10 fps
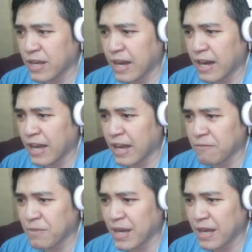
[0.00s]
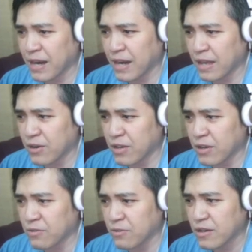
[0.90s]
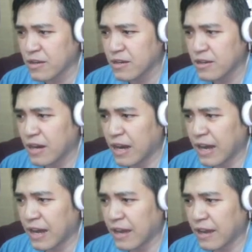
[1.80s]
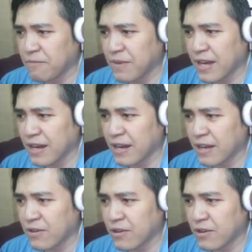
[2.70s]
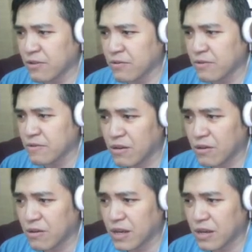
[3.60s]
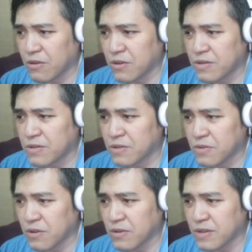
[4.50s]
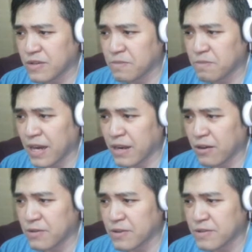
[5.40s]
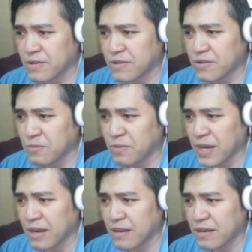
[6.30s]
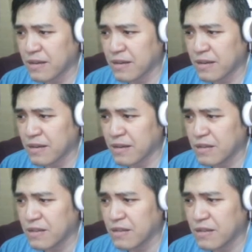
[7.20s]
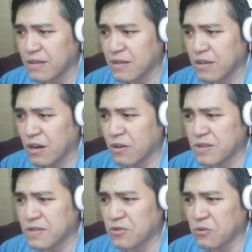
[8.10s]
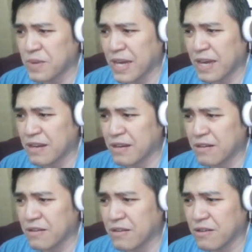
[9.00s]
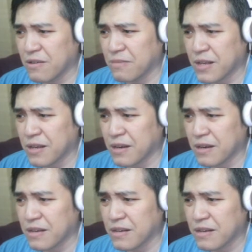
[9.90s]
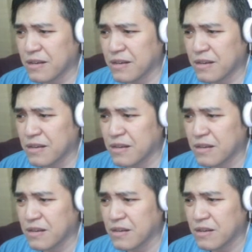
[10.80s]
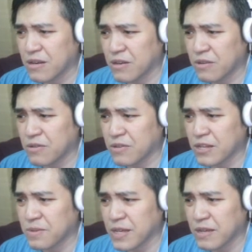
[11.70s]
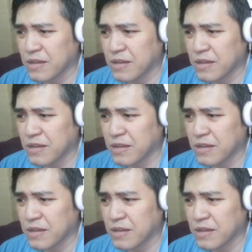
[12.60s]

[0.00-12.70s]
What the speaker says: I have my eye on you. I have my eye on you. Okay, oh this is bad. Oh, this is so bad. Oh, this is so bad. Oh my god. No, don't touch me.